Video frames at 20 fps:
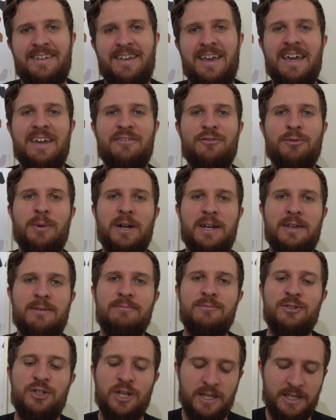Hey everybody,
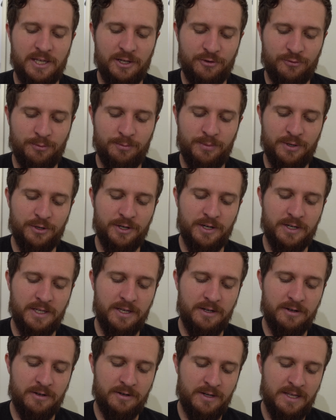Jake here from Bearded
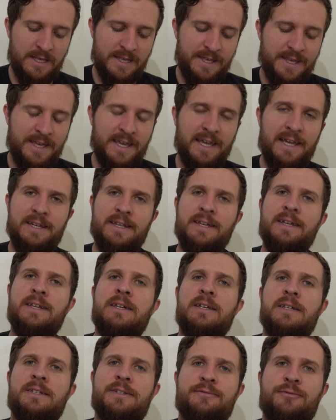Gear, and it
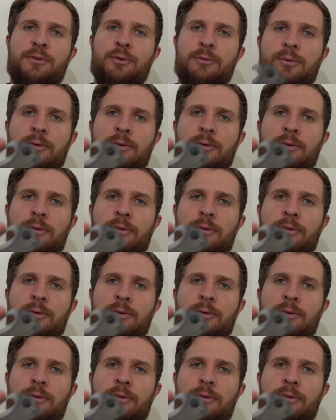is full